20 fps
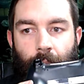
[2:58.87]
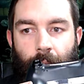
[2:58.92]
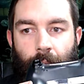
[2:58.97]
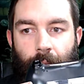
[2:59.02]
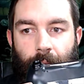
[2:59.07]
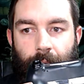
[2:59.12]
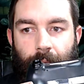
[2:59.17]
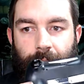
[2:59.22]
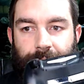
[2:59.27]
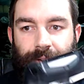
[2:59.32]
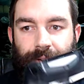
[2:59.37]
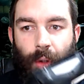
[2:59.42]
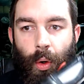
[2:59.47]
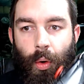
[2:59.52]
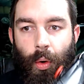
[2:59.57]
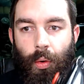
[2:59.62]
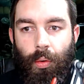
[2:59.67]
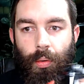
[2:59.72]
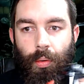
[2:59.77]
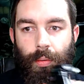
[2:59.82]
It is
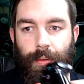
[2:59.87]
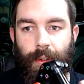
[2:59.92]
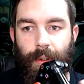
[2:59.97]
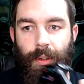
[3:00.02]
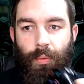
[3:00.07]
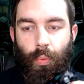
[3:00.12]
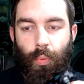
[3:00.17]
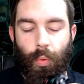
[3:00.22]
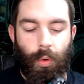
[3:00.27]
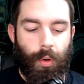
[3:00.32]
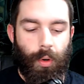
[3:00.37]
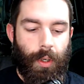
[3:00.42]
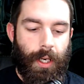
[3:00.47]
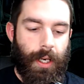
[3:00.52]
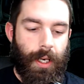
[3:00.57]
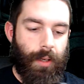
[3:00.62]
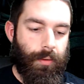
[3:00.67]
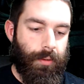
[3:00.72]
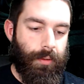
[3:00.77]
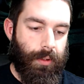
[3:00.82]
old and worn
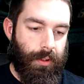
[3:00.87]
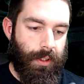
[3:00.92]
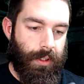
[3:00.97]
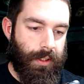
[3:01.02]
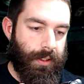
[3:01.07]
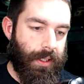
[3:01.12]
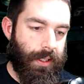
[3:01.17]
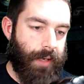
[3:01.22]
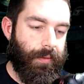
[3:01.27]
out. It doesn't have